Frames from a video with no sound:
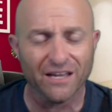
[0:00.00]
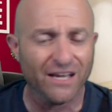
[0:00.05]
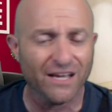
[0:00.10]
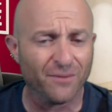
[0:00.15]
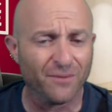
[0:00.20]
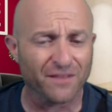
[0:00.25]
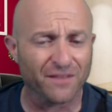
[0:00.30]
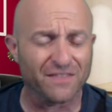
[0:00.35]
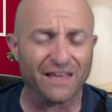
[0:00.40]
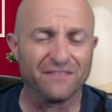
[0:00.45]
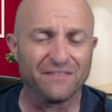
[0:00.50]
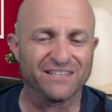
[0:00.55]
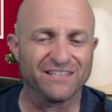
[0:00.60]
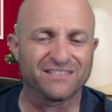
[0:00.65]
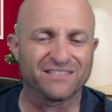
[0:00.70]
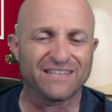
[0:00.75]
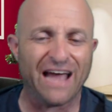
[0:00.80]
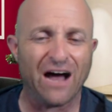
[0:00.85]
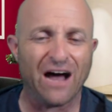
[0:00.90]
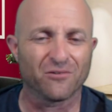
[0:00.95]
But then these
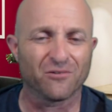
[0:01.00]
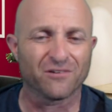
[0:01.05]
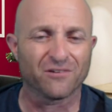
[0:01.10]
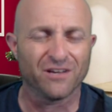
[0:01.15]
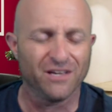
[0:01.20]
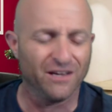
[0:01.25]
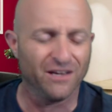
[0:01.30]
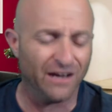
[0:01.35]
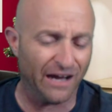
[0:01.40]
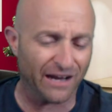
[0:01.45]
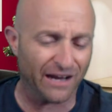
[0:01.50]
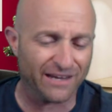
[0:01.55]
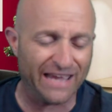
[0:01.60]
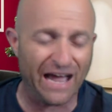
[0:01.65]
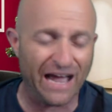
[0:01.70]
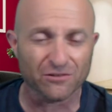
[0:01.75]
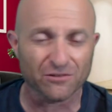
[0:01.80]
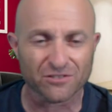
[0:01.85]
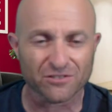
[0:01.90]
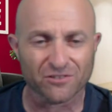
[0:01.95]
town
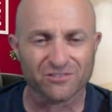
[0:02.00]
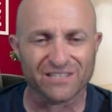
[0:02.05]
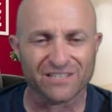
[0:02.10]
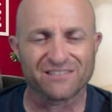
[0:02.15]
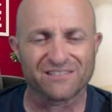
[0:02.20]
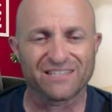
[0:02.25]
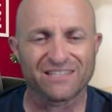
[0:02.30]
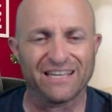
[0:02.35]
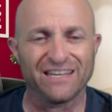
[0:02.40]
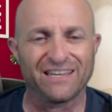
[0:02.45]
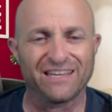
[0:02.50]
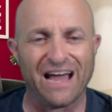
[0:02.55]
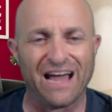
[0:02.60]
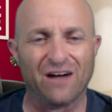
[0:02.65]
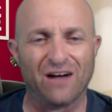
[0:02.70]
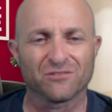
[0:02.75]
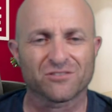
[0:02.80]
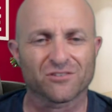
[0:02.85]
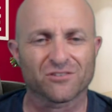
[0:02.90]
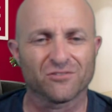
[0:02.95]
councils, these city
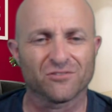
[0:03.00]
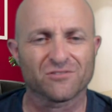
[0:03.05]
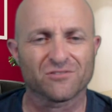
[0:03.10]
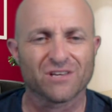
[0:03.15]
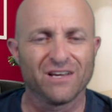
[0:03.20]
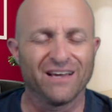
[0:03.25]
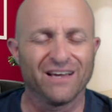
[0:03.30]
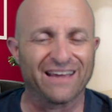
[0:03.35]
councils,